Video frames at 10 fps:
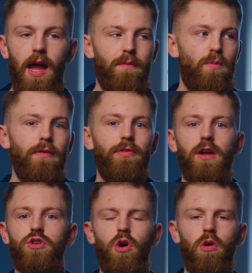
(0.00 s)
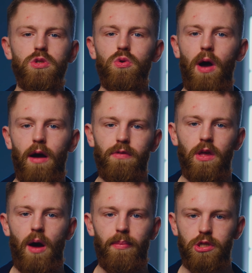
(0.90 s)
And with that, you also have
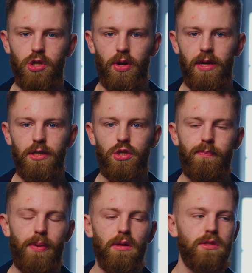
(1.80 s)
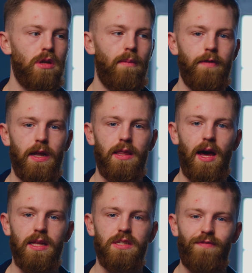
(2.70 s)
the opportunity to build something
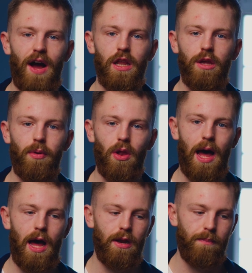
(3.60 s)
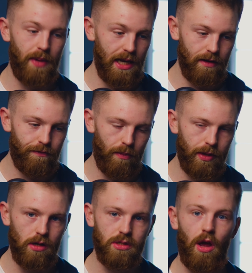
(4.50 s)
that is valuable and meaningful,
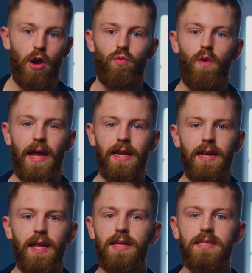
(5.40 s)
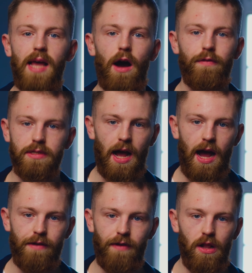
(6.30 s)
because writing in itself is a
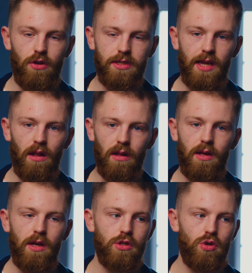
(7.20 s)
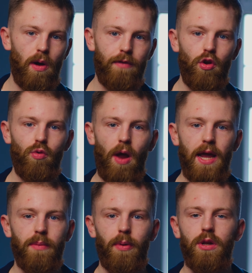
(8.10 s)
high value skill. So if you
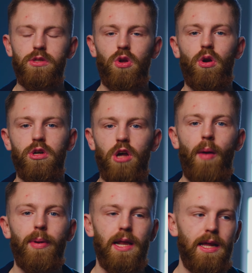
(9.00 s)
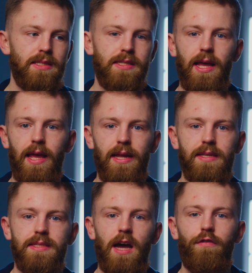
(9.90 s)
write about a certain topic, let's say
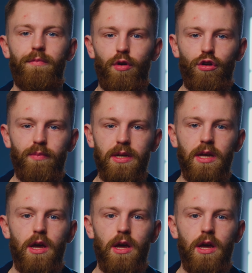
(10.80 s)
it's self-improvement,